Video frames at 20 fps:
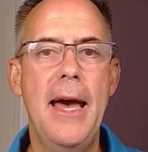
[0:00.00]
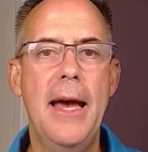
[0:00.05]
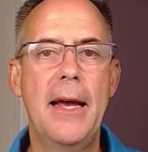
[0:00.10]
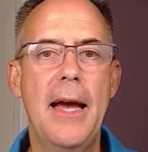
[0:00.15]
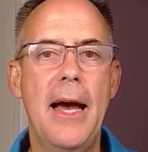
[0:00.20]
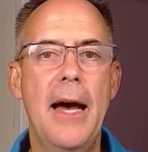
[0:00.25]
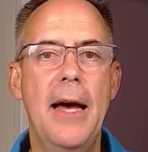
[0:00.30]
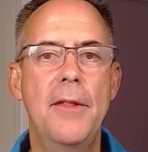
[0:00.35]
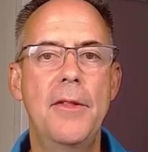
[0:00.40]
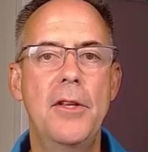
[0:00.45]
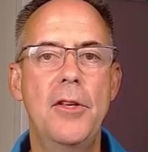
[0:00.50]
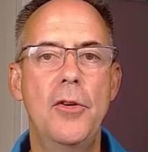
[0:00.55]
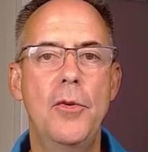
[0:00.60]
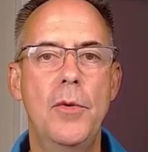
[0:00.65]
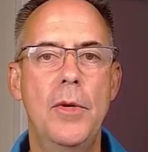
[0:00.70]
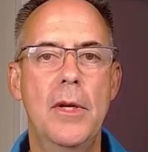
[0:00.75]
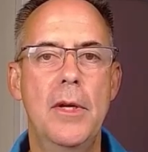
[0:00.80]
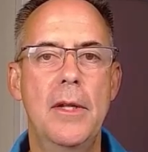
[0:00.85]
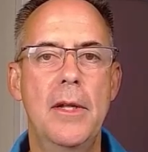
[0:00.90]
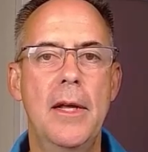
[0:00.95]
on the
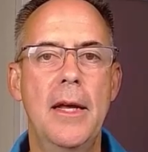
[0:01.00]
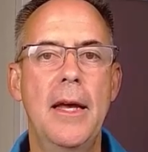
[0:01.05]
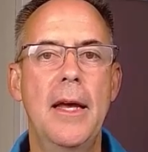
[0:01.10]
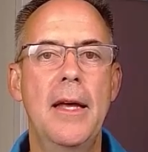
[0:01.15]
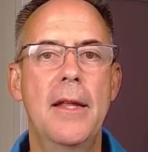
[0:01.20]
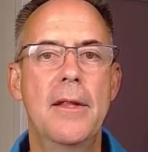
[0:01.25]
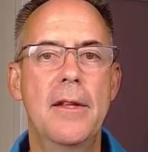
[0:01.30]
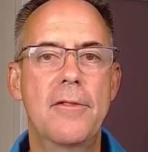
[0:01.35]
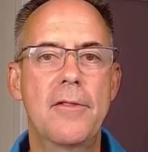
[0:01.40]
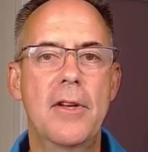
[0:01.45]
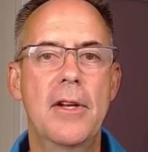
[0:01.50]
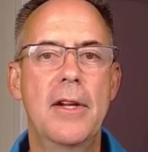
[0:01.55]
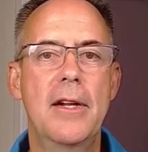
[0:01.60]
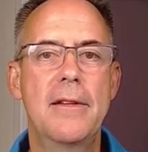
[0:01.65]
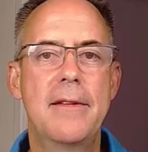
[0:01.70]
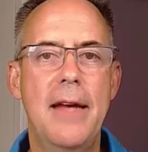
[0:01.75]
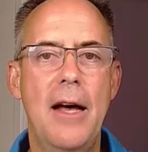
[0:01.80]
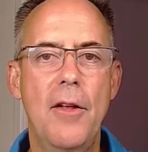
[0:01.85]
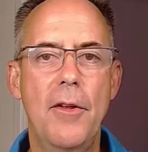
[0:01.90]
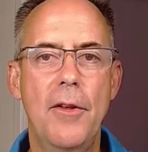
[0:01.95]
unit that's going to
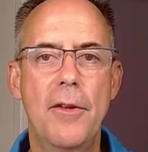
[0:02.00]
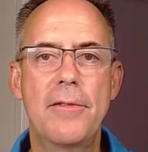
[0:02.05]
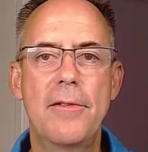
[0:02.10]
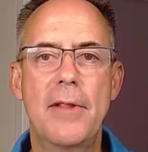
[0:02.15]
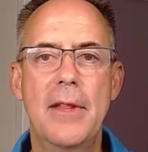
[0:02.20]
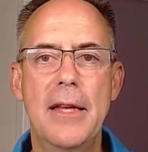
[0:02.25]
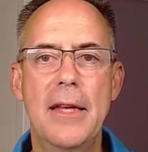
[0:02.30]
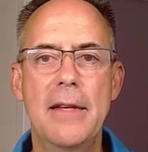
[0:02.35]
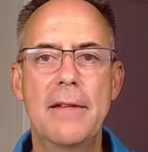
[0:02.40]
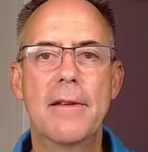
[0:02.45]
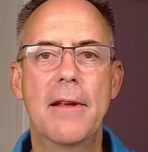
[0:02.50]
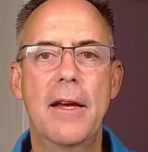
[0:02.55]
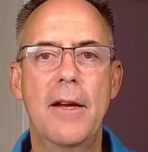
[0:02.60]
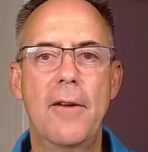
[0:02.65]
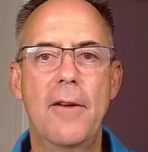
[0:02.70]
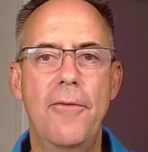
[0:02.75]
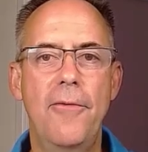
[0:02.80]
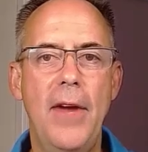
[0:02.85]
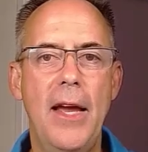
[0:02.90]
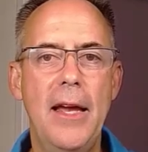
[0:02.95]
tell us things like
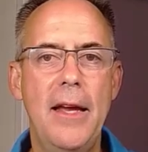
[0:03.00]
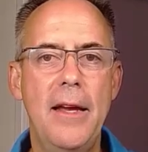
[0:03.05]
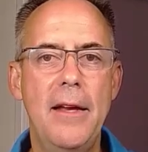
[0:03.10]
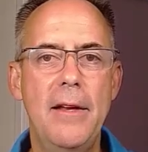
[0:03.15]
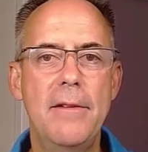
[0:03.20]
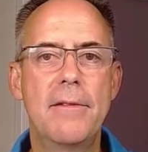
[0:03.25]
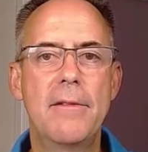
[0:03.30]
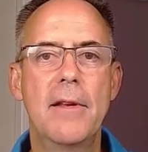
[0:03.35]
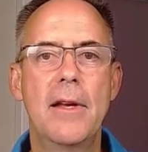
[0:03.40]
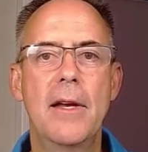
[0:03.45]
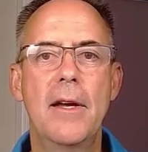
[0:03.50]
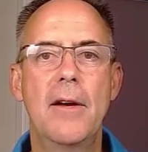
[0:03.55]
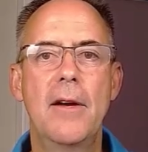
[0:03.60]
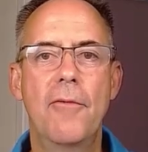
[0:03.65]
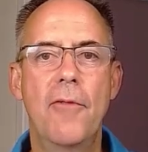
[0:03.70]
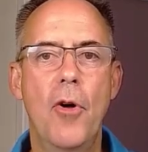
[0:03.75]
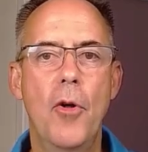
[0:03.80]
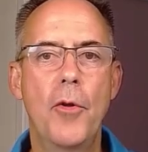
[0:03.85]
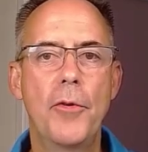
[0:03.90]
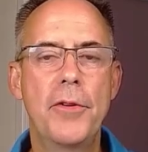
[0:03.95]
phase,
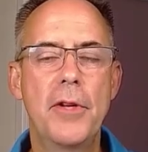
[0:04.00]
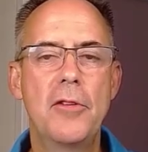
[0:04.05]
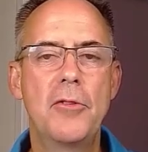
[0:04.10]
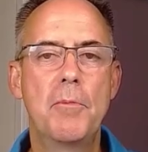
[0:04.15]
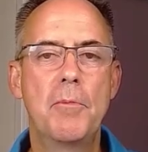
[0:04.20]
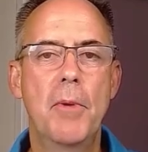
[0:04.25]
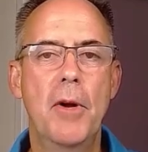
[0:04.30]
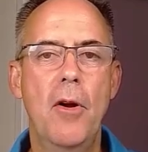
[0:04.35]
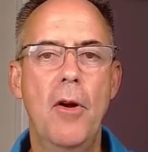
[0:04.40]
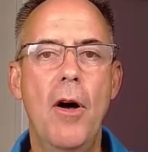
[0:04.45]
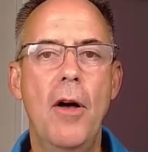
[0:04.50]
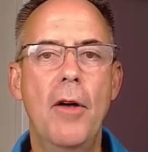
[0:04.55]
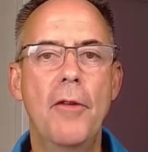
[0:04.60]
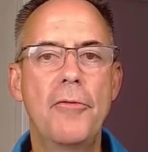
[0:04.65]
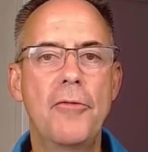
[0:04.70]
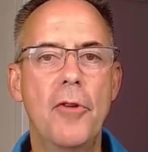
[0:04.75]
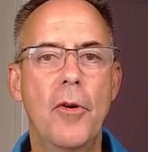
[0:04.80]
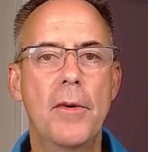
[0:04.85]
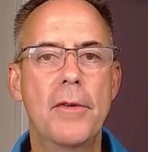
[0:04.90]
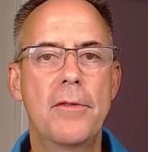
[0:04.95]
voltage, but
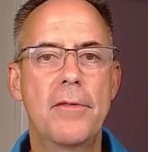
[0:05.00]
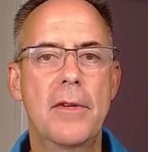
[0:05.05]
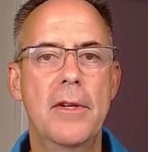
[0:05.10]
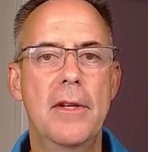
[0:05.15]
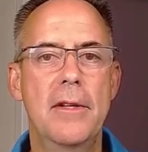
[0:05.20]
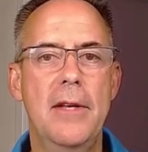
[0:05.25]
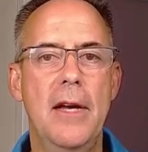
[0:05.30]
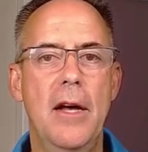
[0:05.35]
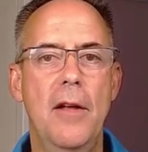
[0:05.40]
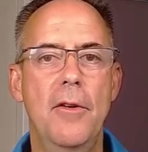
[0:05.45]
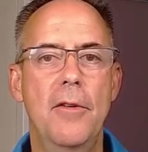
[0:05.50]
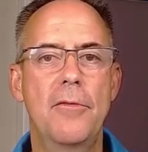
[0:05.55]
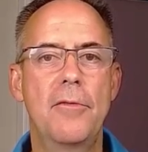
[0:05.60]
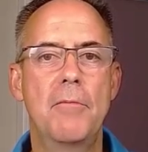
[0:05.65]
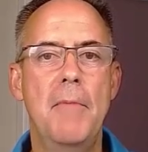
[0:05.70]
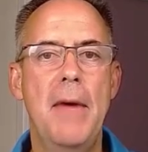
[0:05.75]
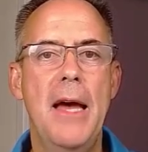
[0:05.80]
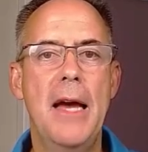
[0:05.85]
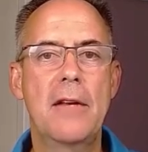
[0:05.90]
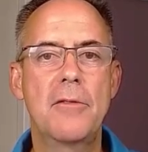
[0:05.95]
also it's going to tell us
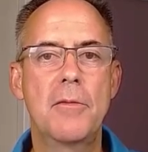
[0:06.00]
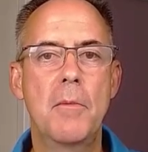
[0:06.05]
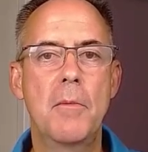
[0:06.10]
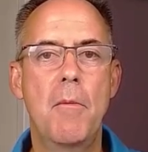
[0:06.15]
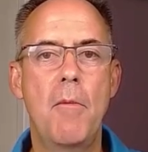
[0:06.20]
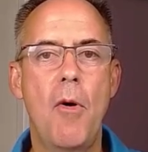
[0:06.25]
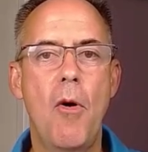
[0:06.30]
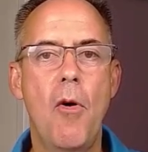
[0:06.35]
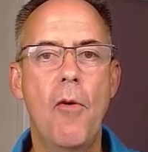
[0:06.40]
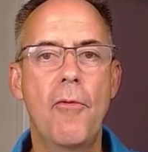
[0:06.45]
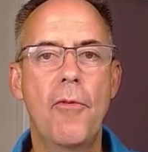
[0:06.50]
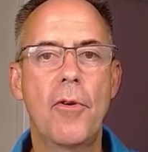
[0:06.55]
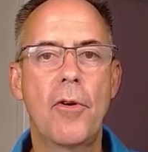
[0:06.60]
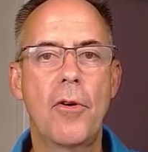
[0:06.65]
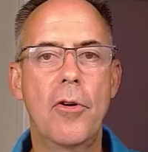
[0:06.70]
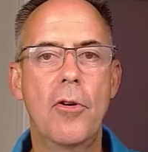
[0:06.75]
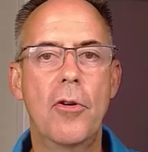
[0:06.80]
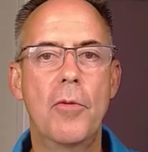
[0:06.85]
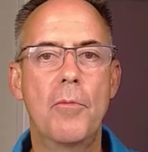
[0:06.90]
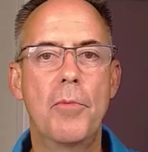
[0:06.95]
maximum
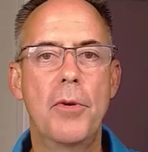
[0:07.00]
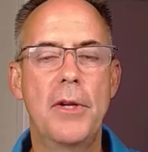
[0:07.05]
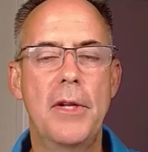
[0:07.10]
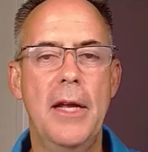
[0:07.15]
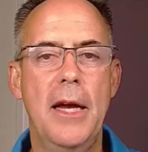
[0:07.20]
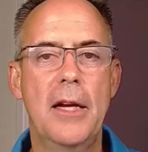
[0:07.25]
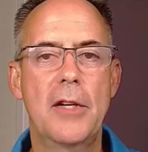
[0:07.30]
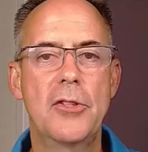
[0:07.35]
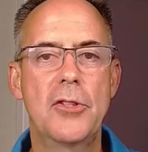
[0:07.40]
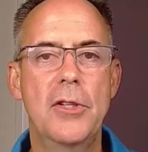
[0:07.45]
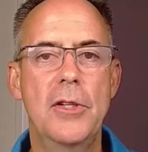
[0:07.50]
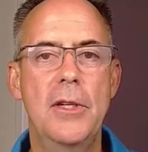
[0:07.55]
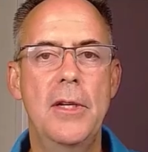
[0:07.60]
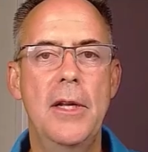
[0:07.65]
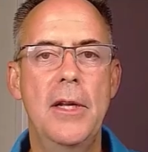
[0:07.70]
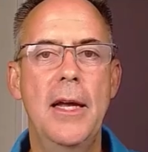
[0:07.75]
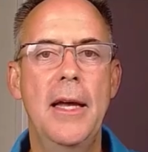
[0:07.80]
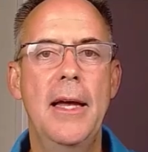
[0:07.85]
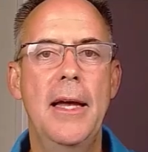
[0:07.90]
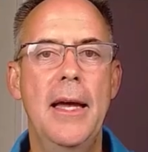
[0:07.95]
overcurrent protection
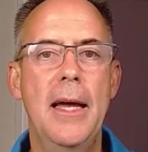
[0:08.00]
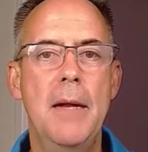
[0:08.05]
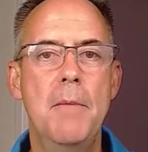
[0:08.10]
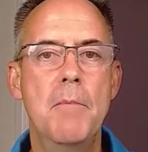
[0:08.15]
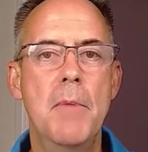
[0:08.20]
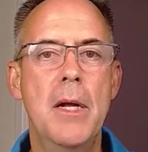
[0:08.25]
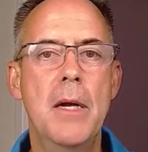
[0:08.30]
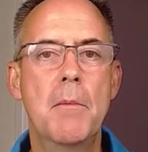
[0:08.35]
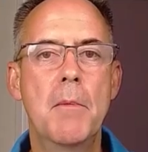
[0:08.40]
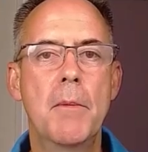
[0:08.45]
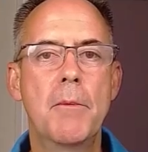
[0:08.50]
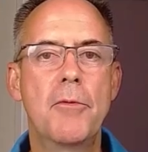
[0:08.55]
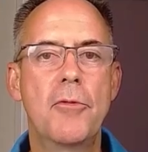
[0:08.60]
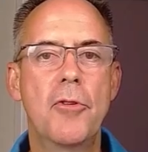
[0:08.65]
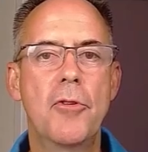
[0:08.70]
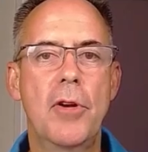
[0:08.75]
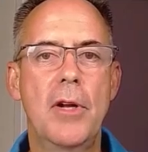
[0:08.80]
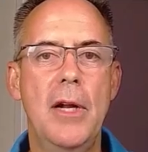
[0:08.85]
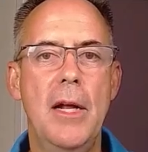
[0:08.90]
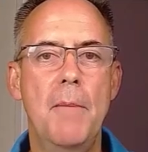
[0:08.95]
and minimum
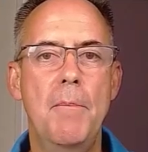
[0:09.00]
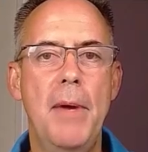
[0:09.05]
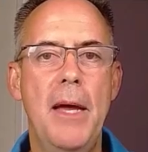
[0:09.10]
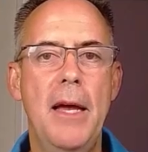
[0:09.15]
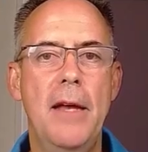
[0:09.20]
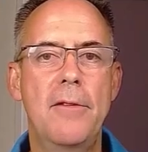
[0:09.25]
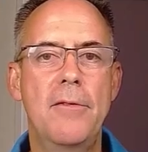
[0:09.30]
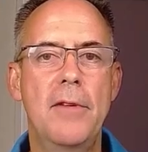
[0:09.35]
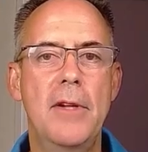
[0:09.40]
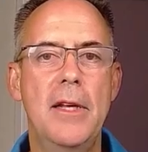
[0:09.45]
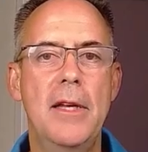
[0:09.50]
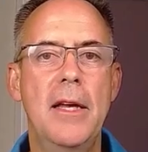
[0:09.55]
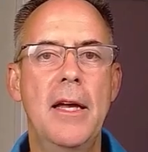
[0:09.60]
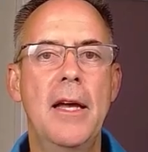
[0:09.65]
circuit ampacity.